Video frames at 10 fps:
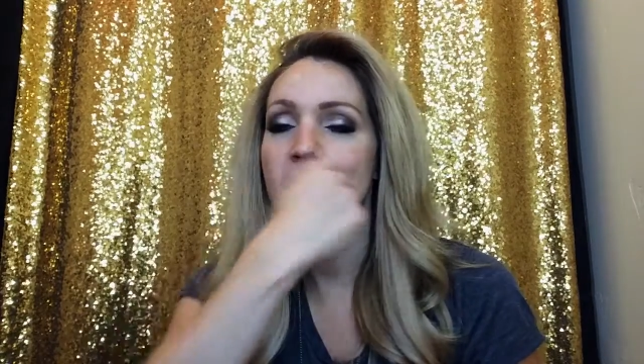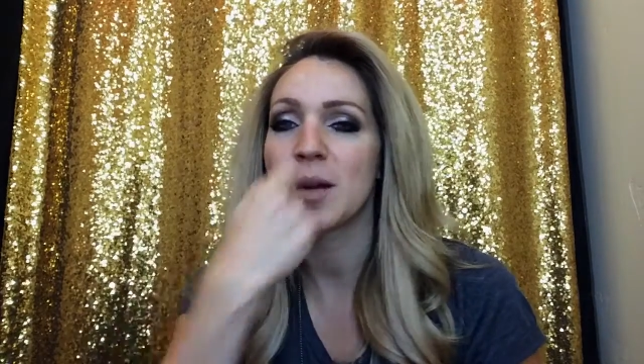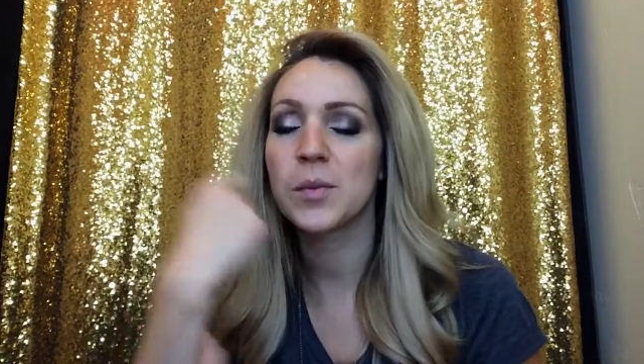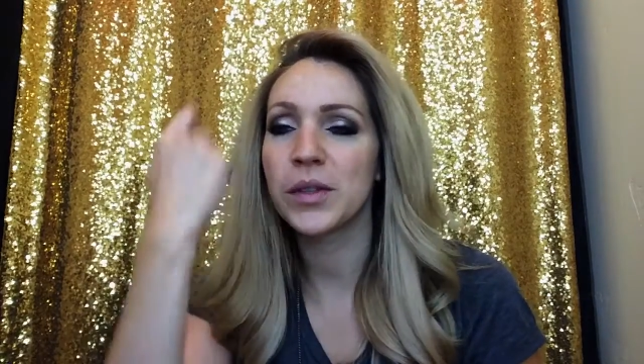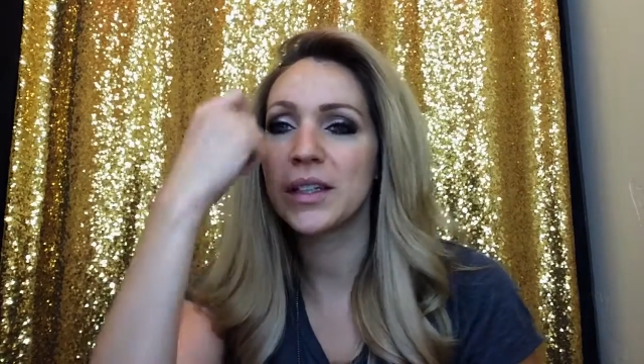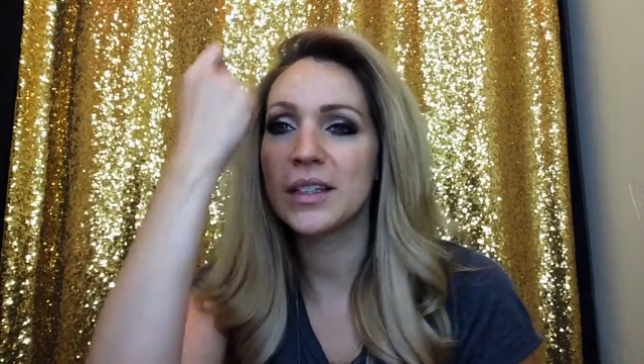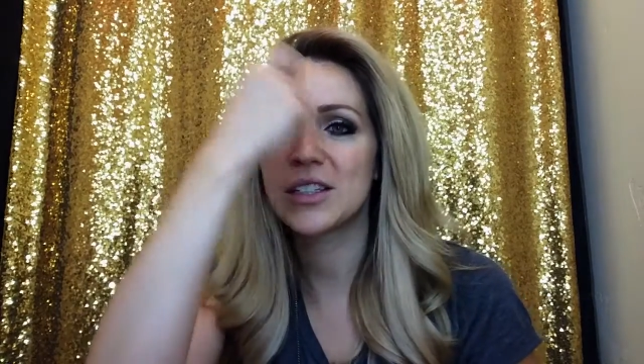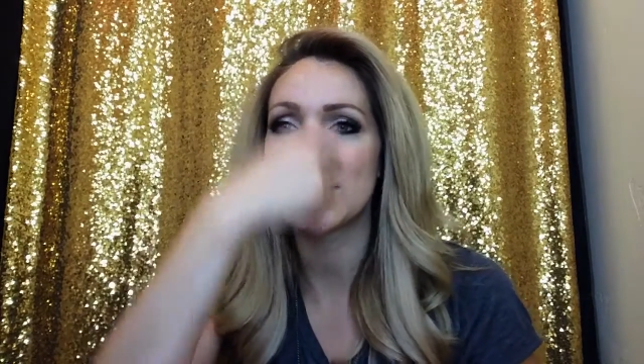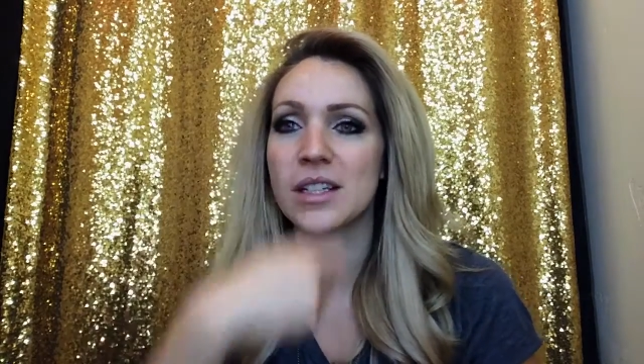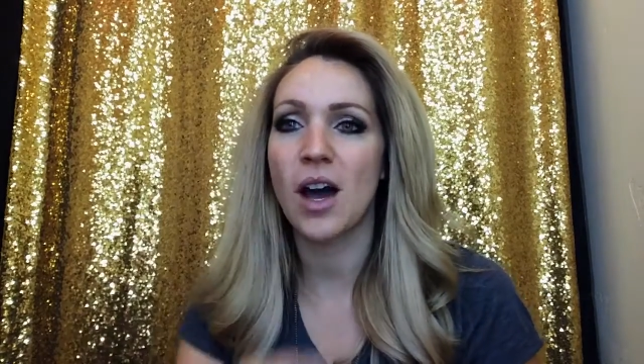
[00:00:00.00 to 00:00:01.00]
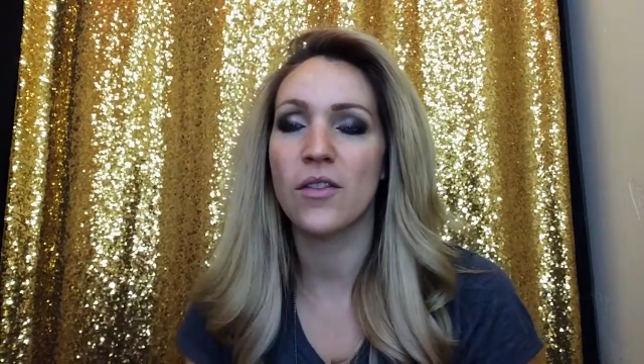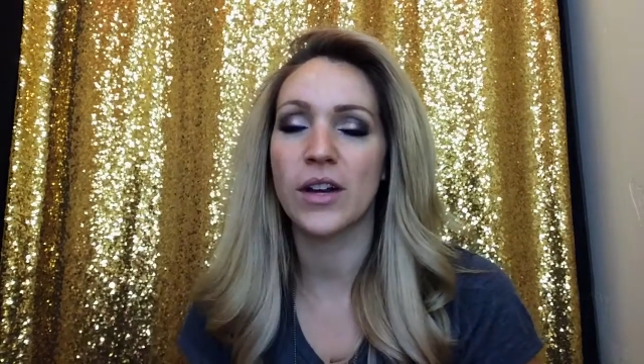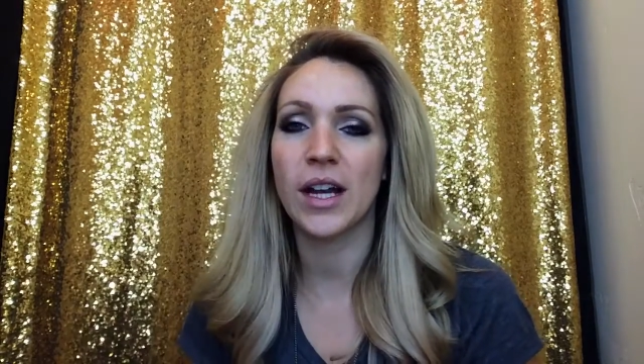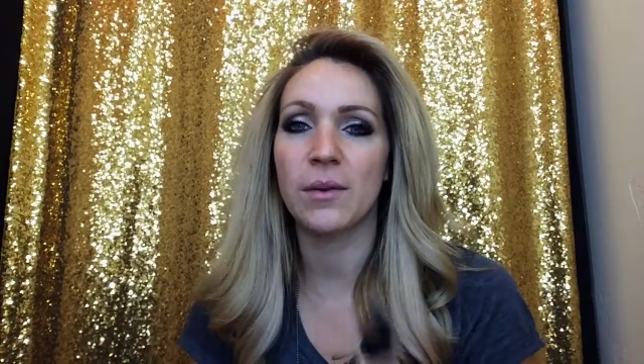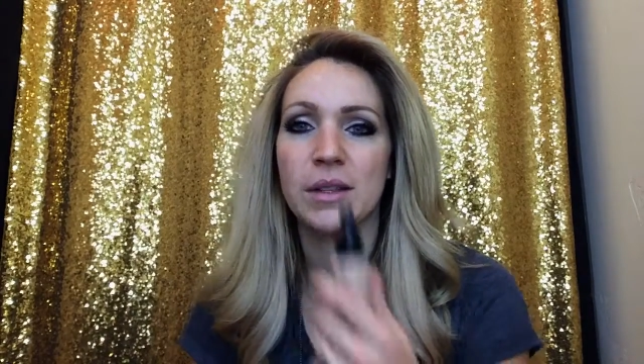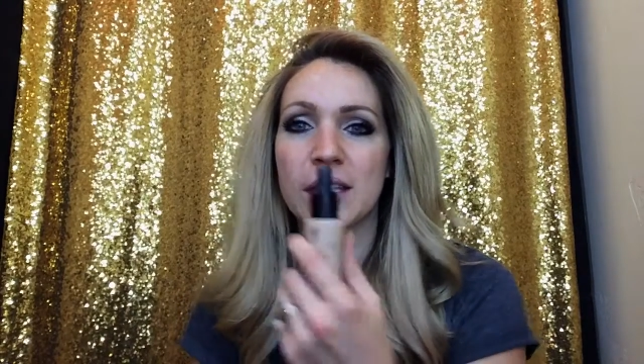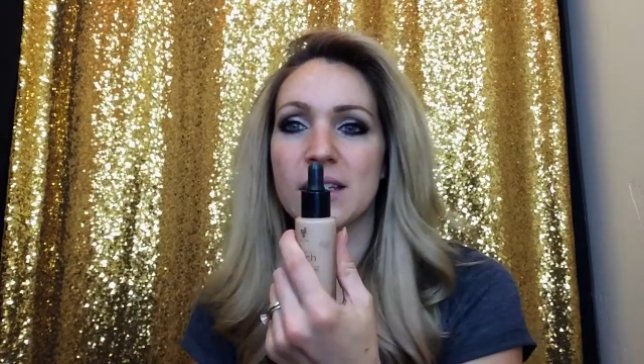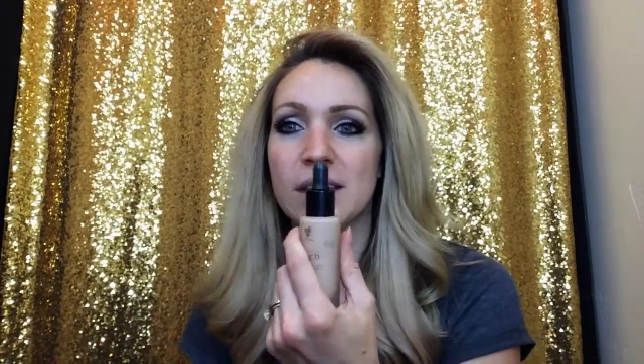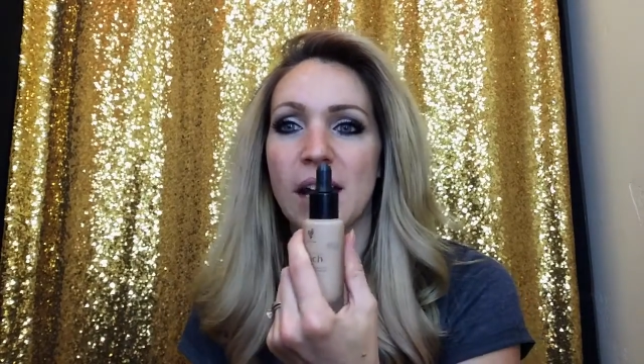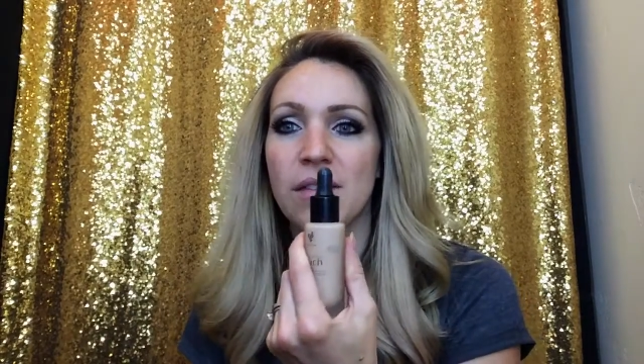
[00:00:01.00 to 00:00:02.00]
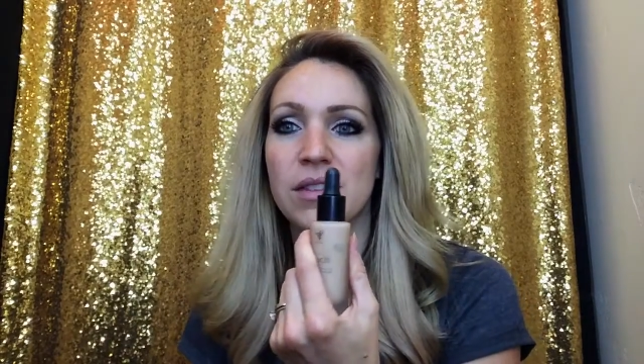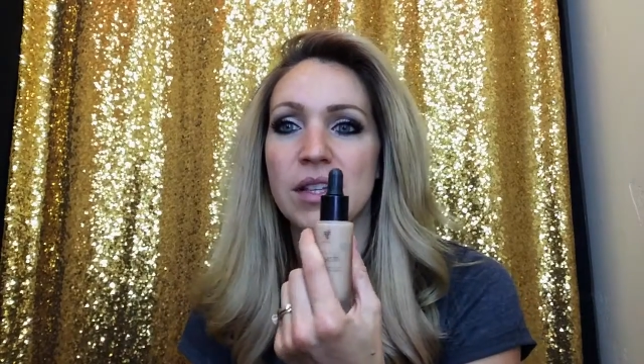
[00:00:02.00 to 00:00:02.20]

completely just covering it with this stuff.